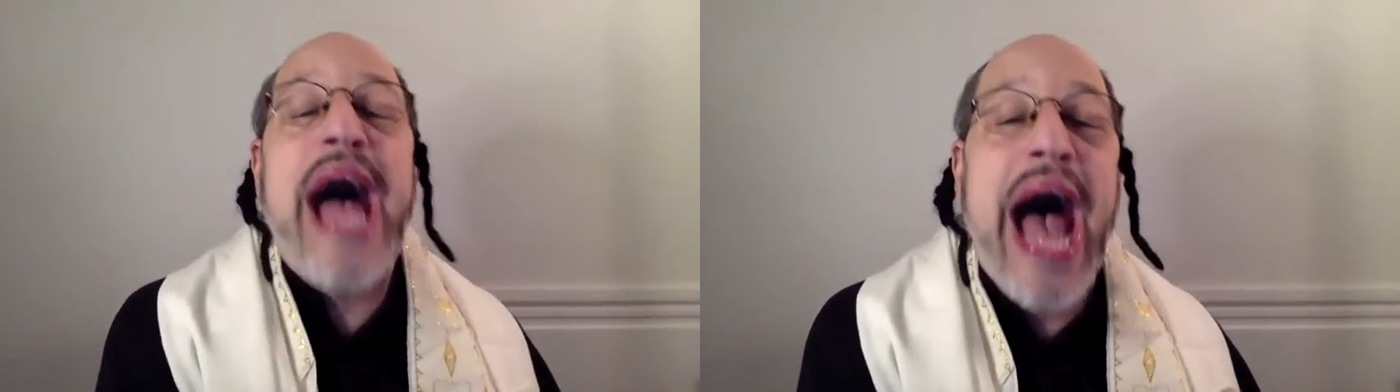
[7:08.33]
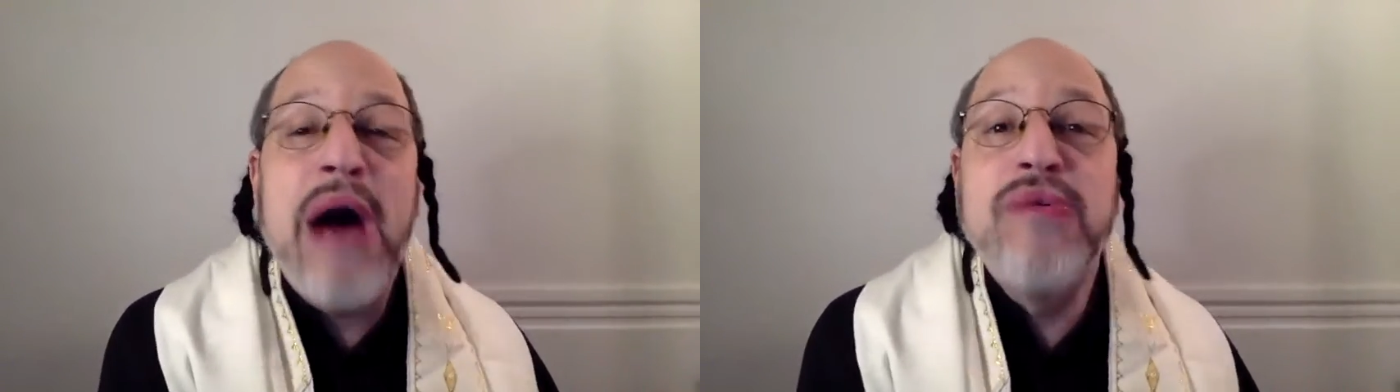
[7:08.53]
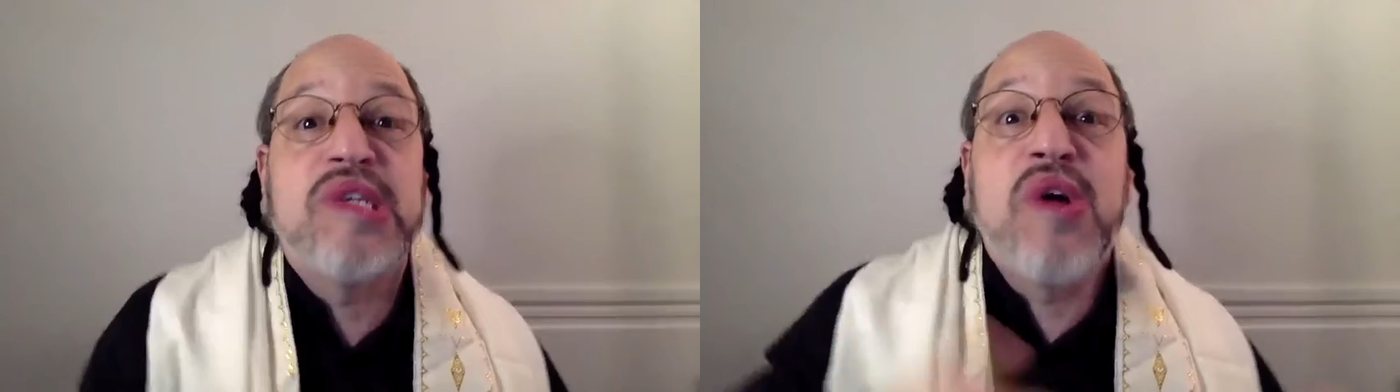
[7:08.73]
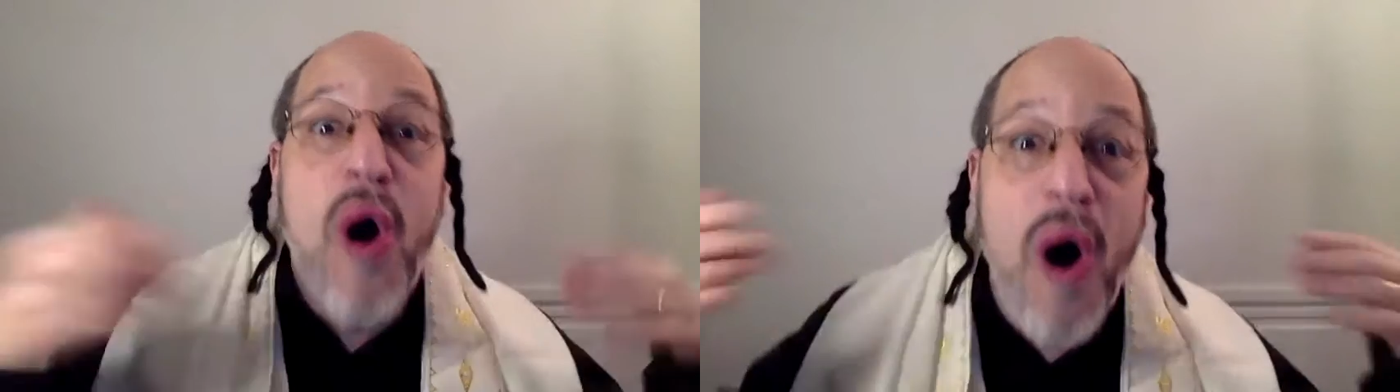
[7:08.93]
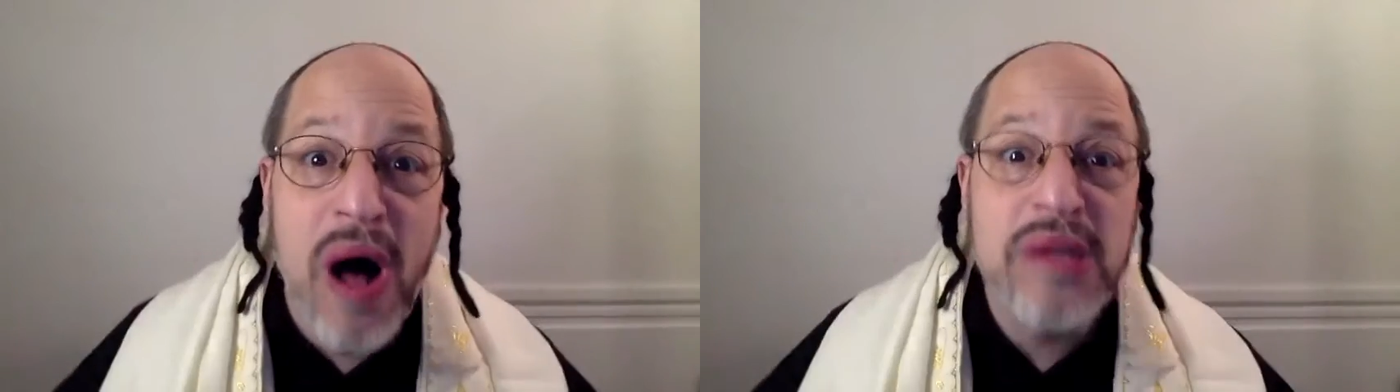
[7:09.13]
House
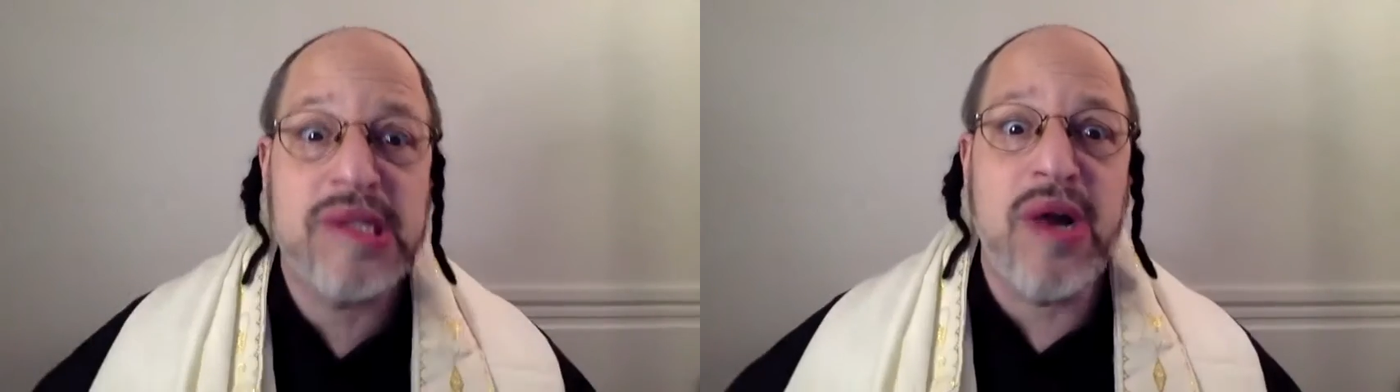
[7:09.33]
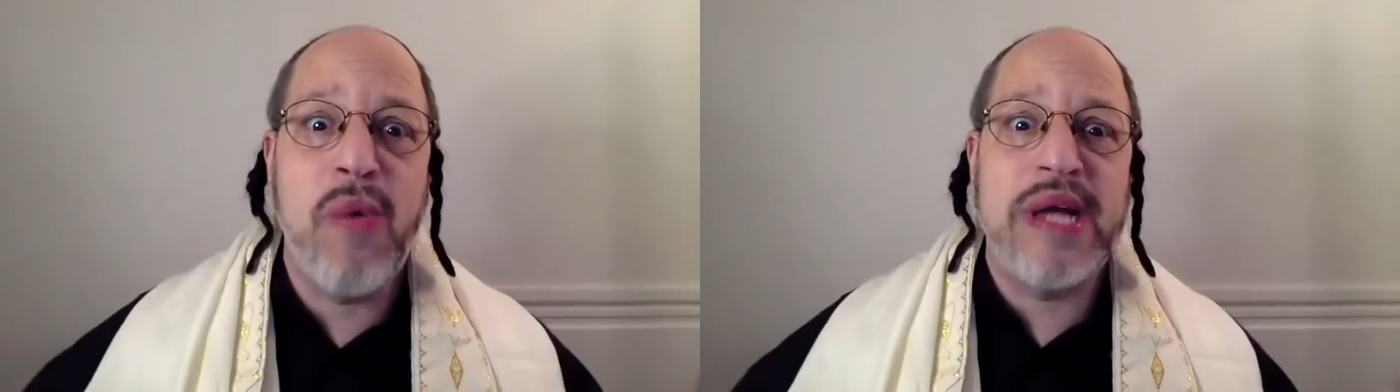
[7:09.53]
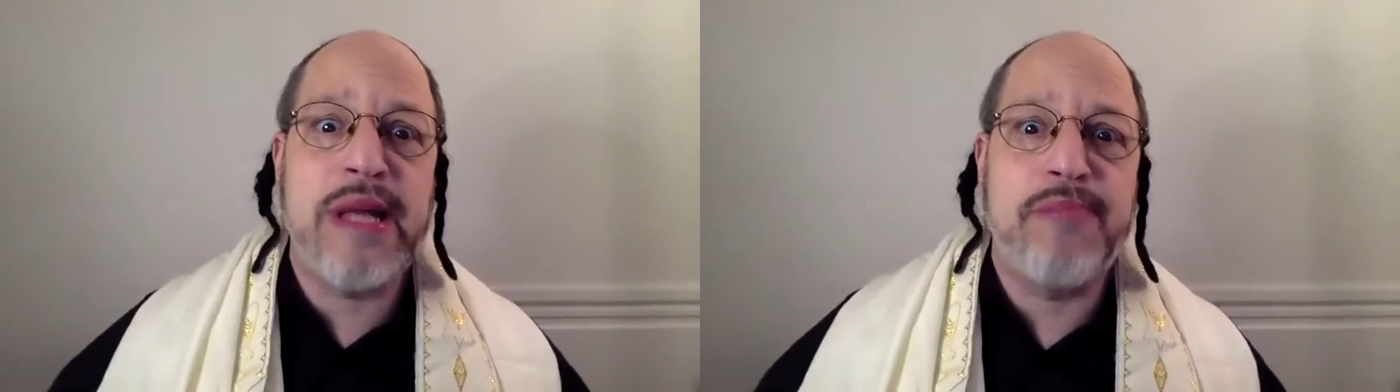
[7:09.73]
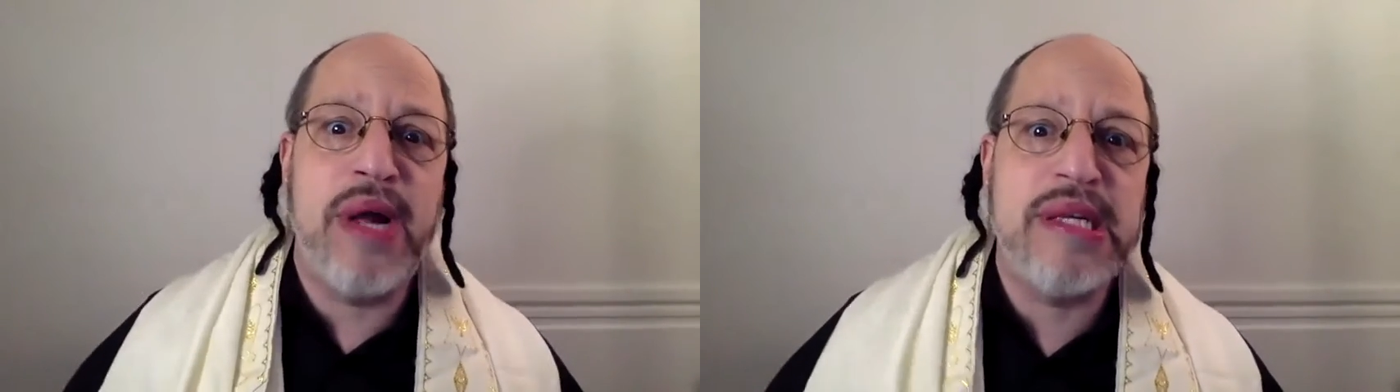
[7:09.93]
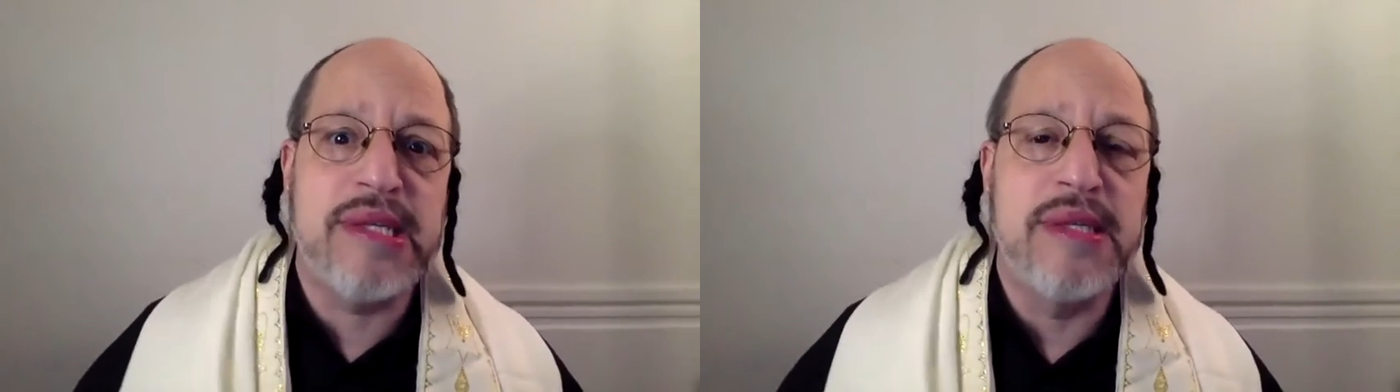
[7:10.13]
also went to
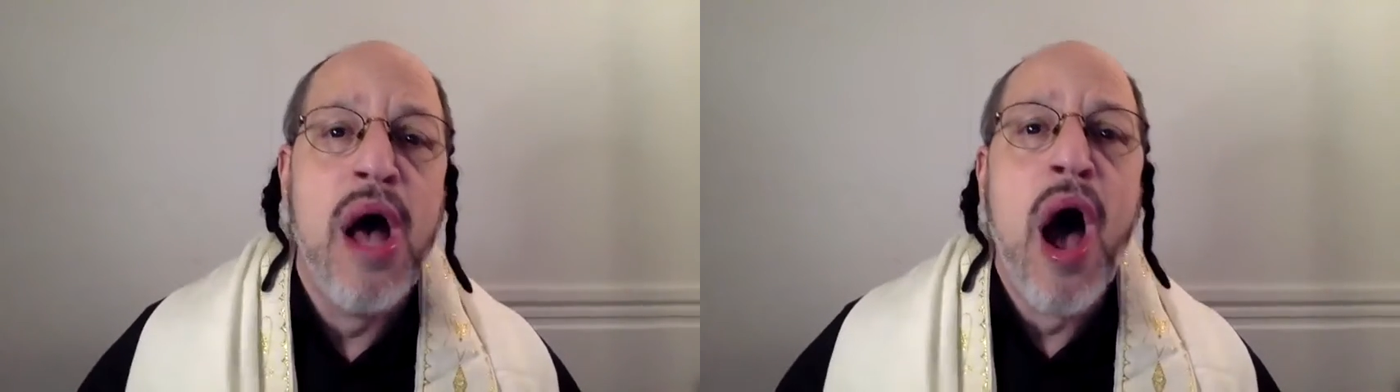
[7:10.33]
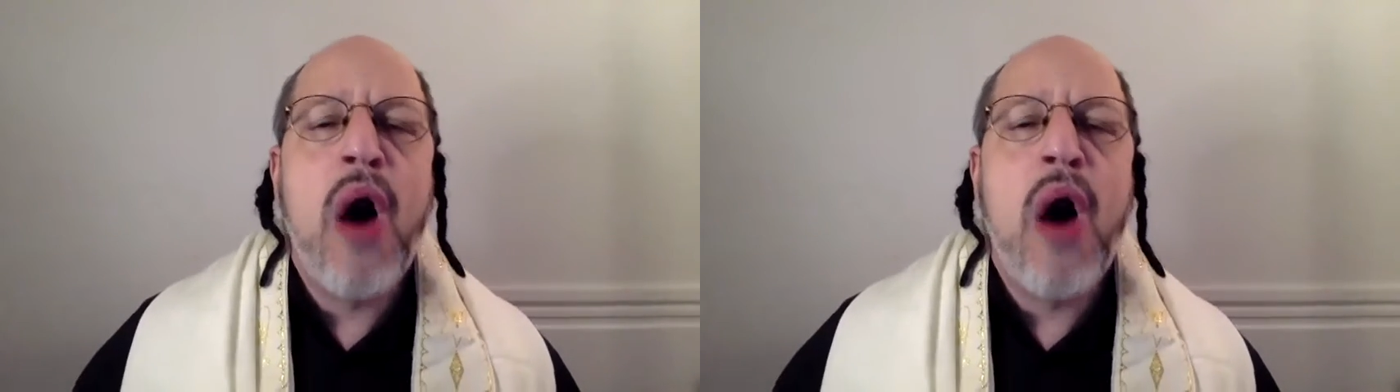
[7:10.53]
prison,